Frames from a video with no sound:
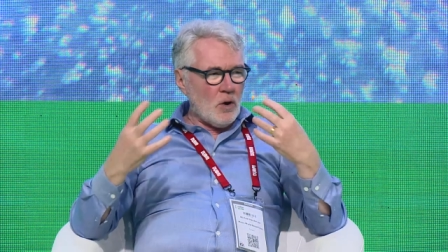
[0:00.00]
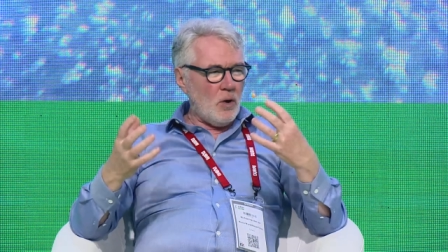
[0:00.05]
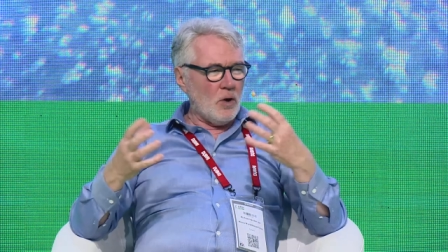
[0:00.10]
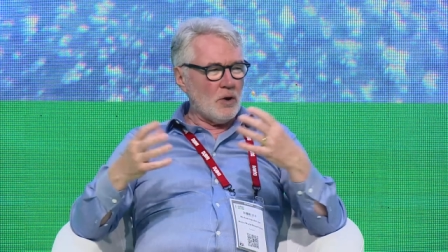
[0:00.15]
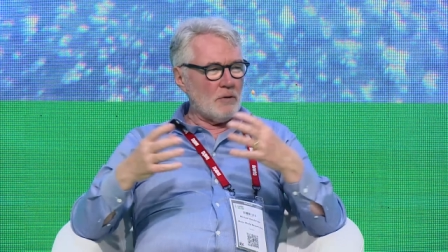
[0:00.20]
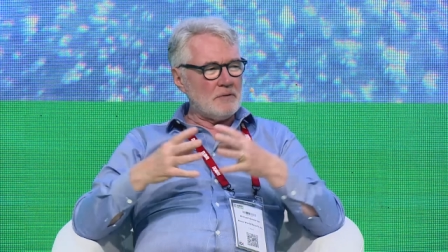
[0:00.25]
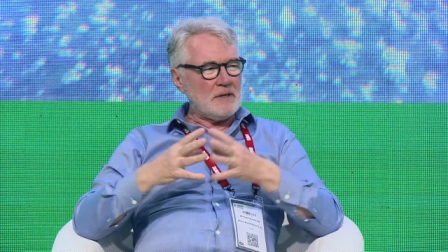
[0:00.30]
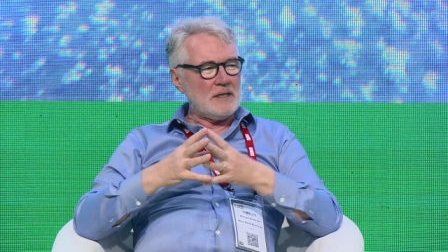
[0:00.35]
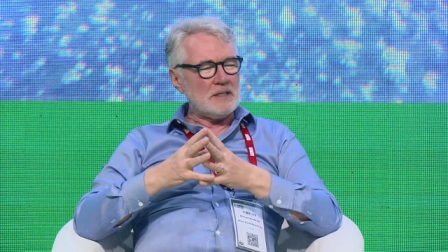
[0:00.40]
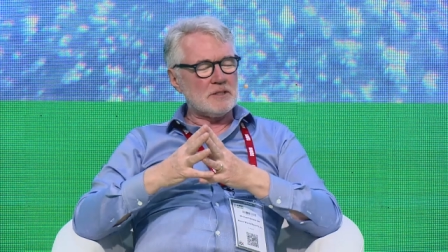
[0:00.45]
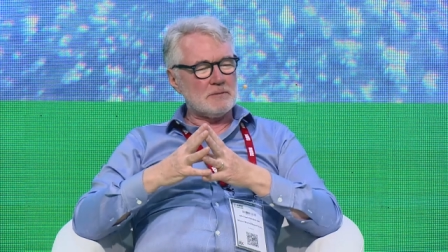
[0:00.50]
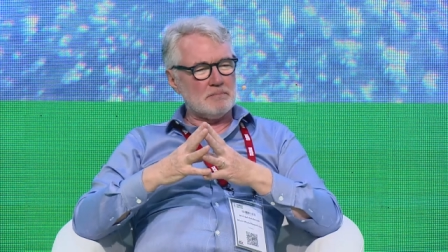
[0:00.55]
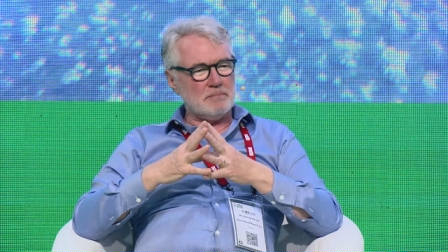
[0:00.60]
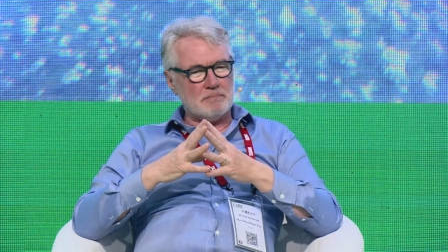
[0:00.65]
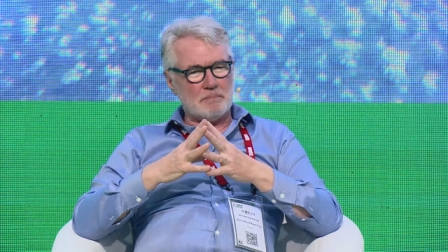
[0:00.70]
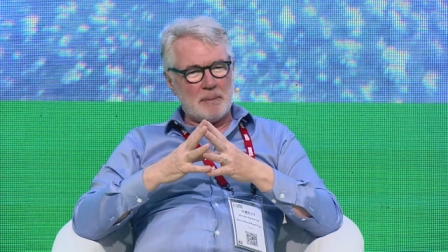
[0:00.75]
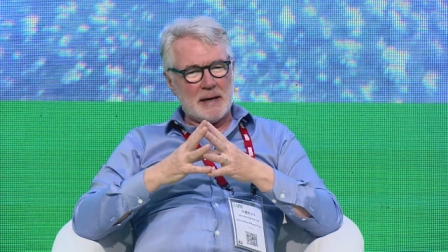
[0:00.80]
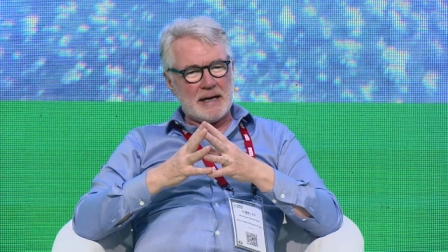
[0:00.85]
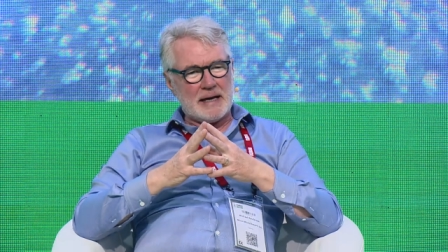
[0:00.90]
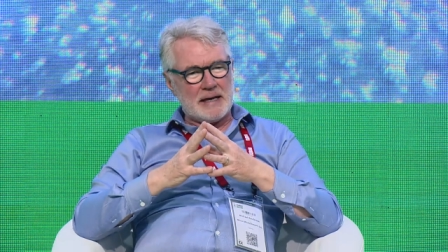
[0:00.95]
all of these
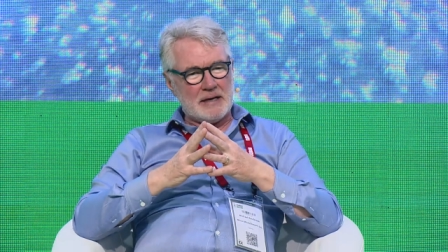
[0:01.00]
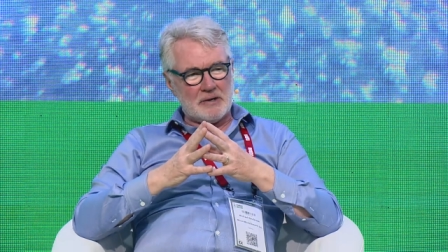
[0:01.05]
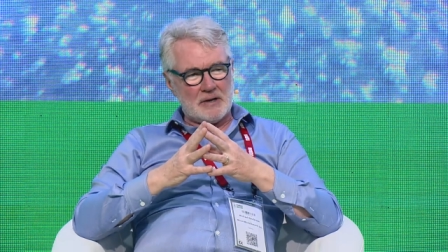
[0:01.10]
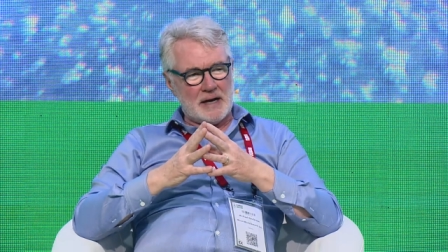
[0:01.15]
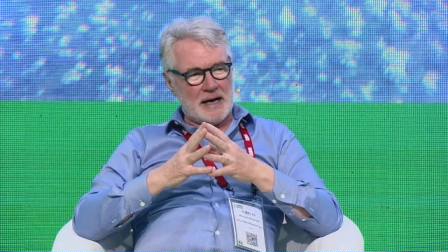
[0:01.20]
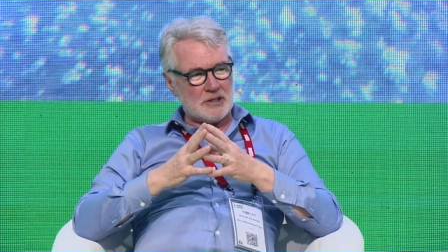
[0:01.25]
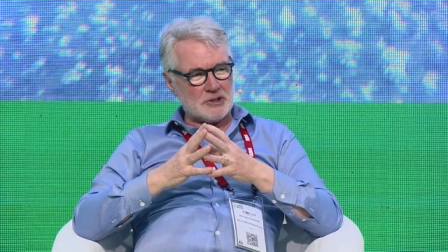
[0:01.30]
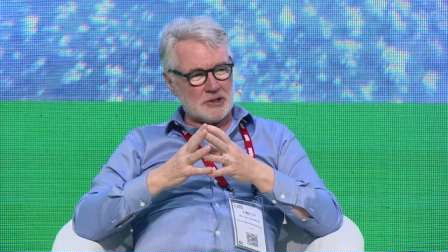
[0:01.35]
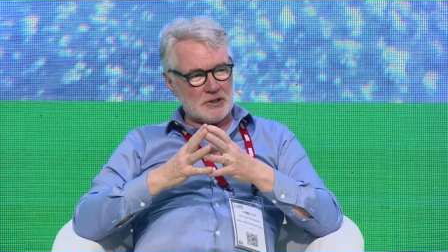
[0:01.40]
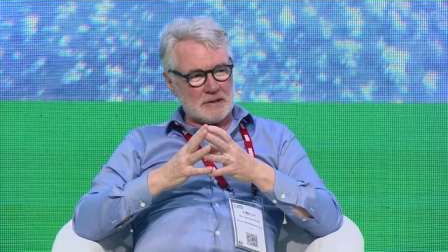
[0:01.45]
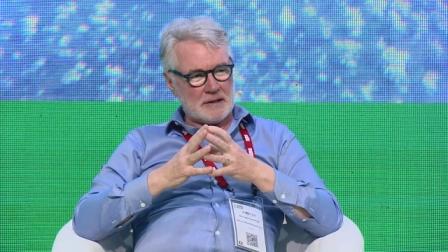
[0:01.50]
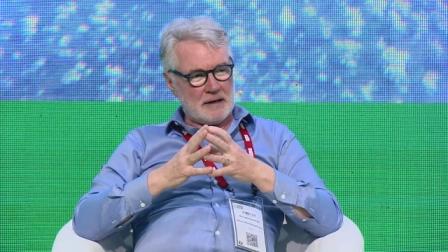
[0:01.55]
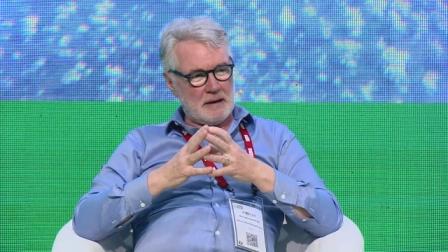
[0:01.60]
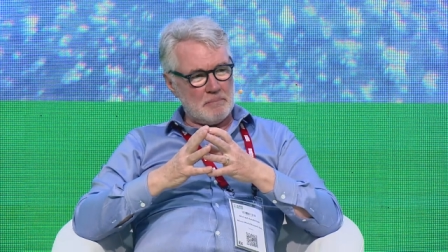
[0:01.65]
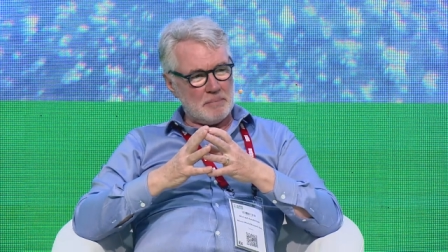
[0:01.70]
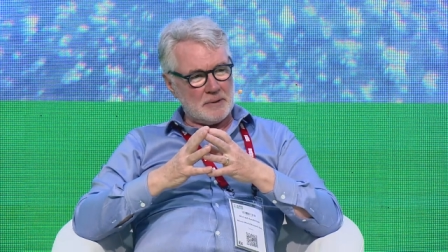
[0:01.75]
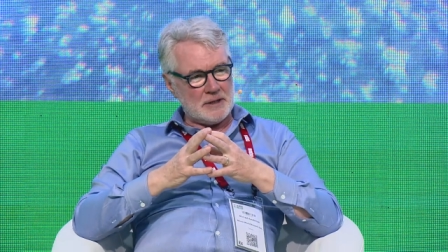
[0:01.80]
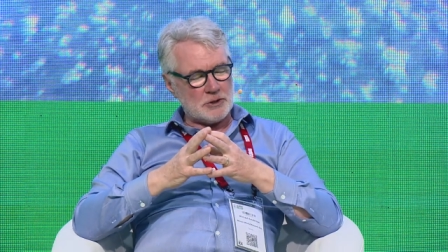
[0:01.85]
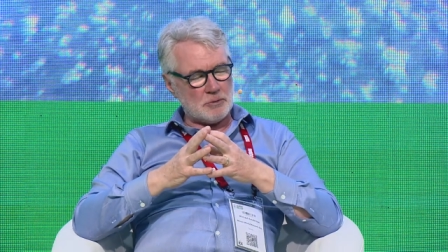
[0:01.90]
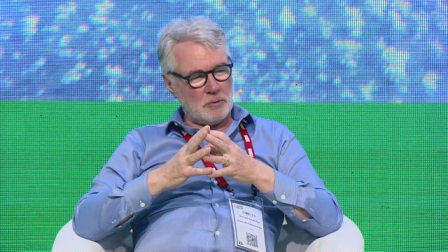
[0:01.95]
big international
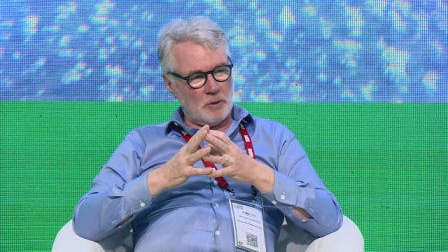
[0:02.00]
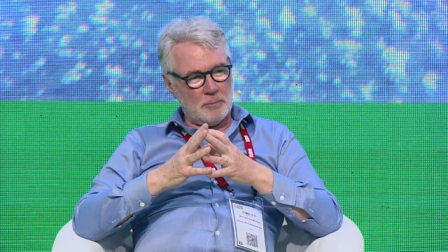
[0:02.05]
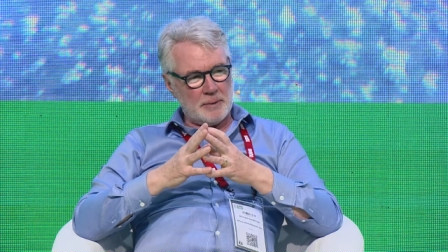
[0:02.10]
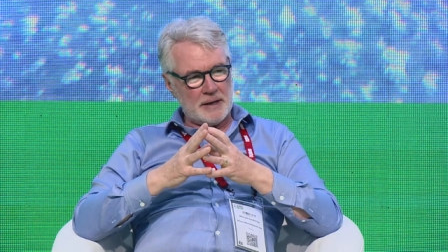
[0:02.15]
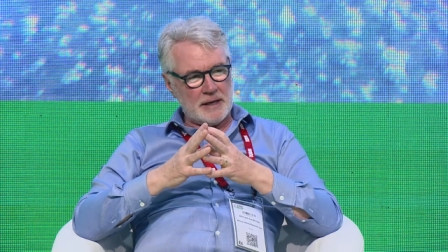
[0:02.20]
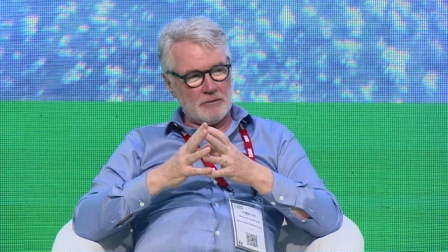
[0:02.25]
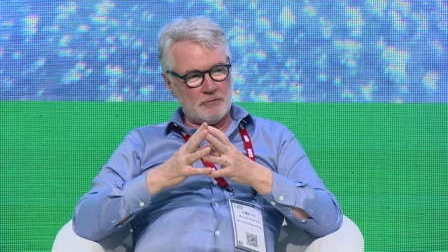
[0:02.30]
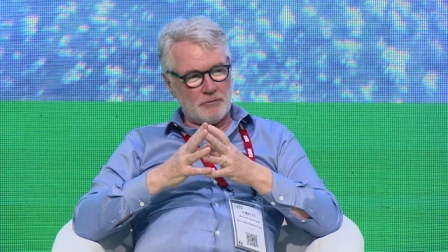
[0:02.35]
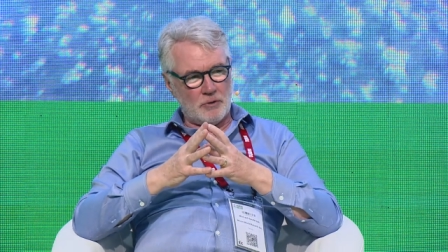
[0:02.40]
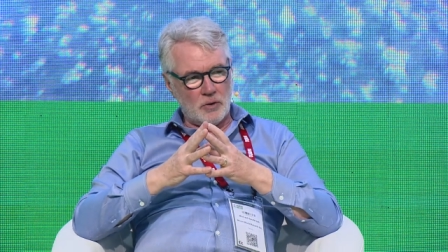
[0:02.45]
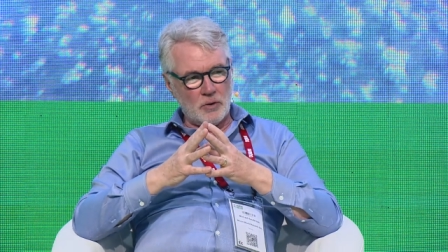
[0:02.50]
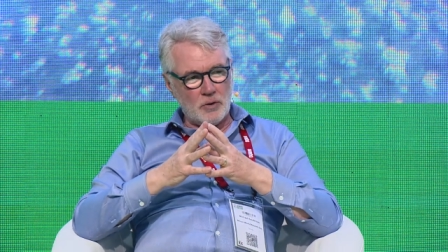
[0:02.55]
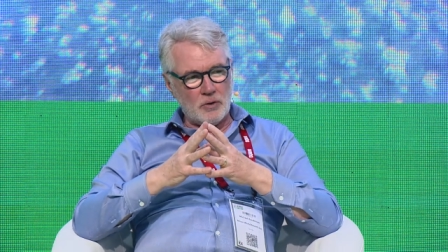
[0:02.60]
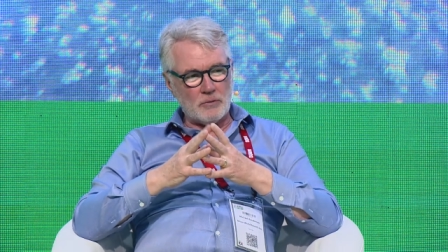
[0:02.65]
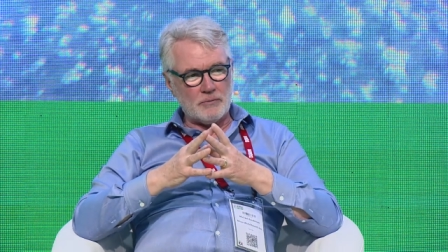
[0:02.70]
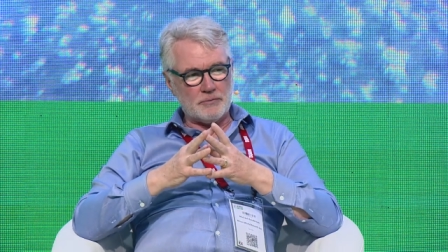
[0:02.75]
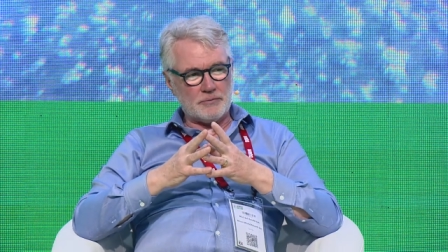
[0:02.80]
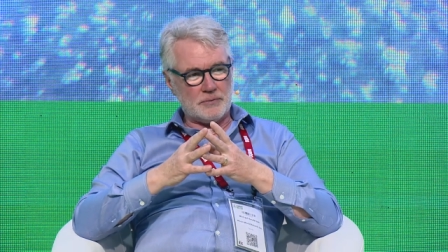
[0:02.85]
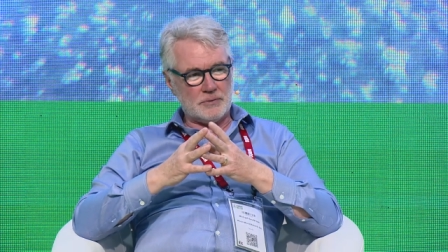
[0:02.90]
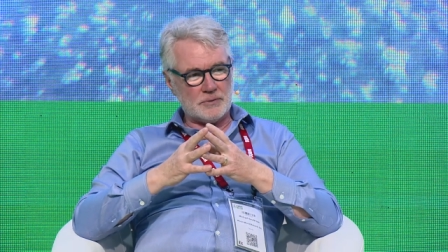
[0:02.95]
companies will be
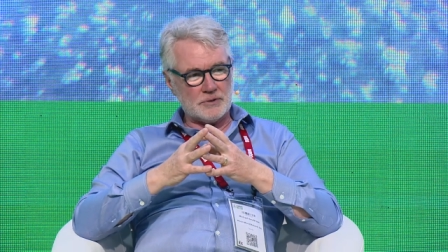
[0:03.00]
involved.